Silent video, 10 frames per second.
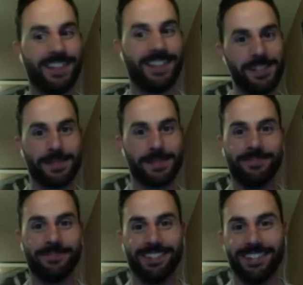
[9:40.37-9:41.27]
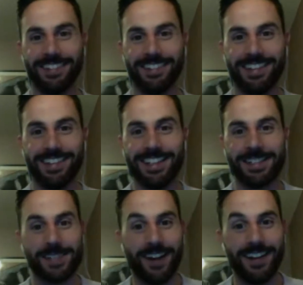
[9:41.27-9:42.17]
and like that could be some
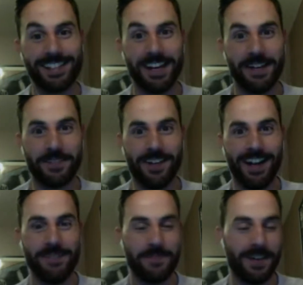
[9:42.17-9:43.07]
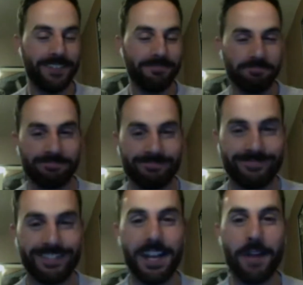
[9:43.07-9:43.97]
scary stuff, right? But
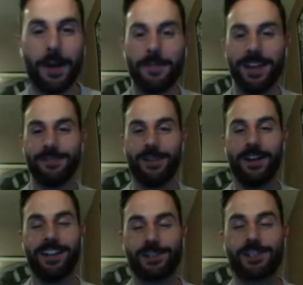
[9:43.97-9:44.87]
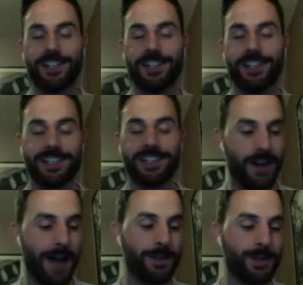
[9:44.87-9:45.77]
you never know. It'll be very interesting to see
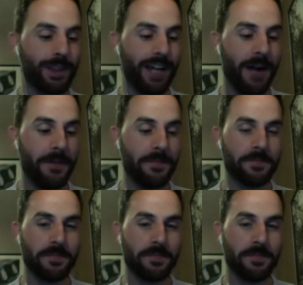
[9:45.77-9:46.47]
what happens with that.